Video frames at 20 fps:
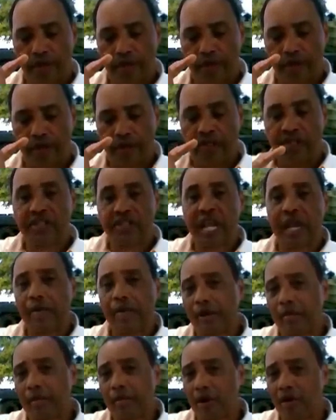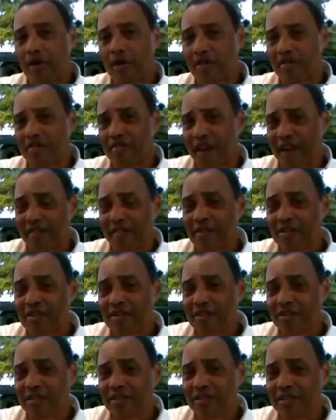disabled American
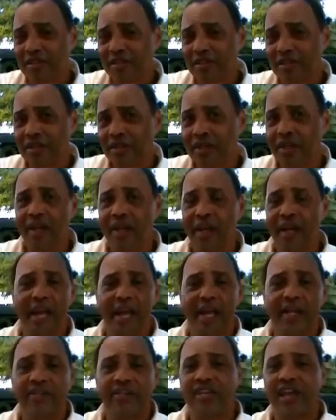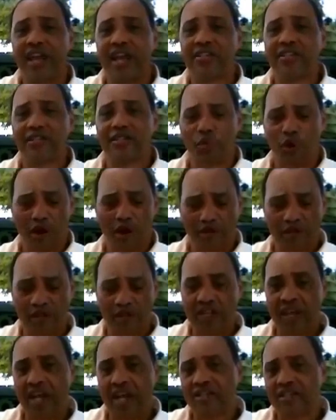veterans. In Texas, we have the
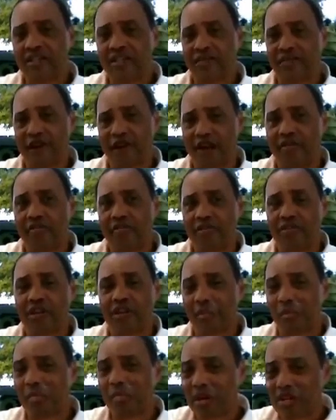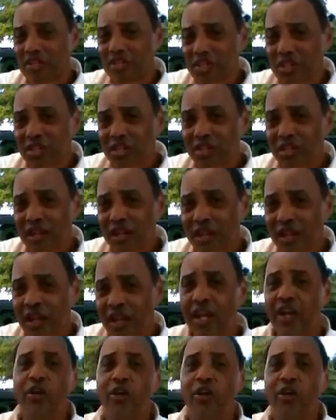Texas Veterans Commission.